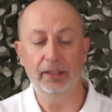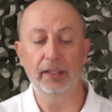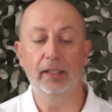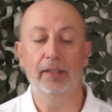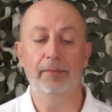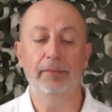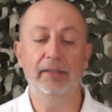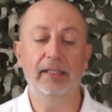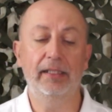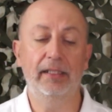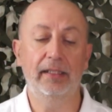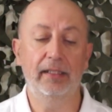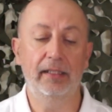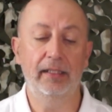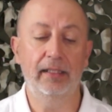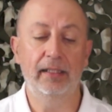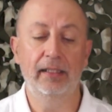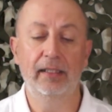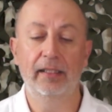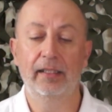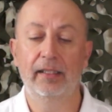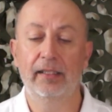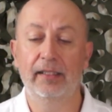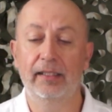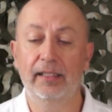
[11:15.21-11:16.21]
I mean,
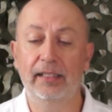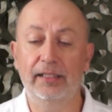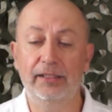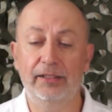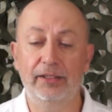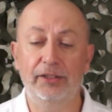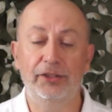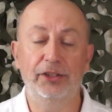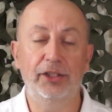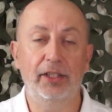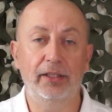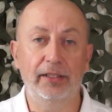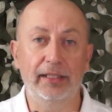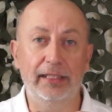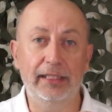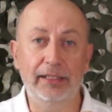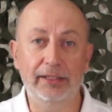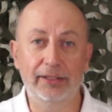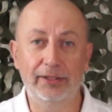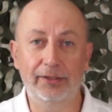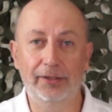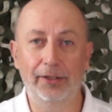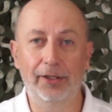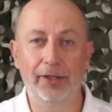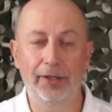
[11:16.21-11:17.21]
these are chunky
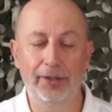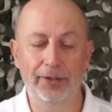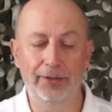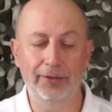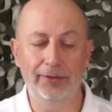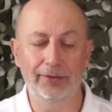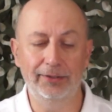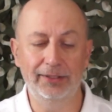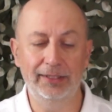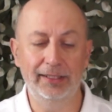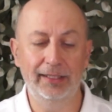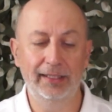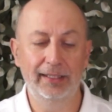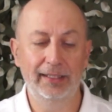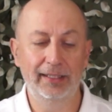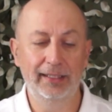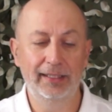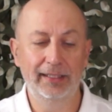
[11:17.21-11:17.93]
screws,